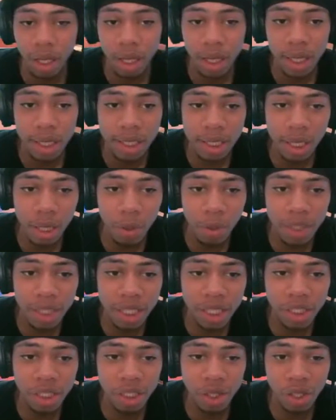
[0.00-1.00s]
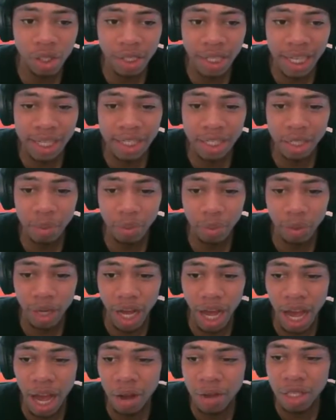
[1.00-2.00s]
This nigga was literally contested, bro.
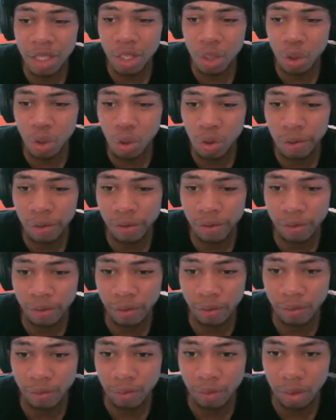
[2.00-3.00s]
Like, how's he scoring, him?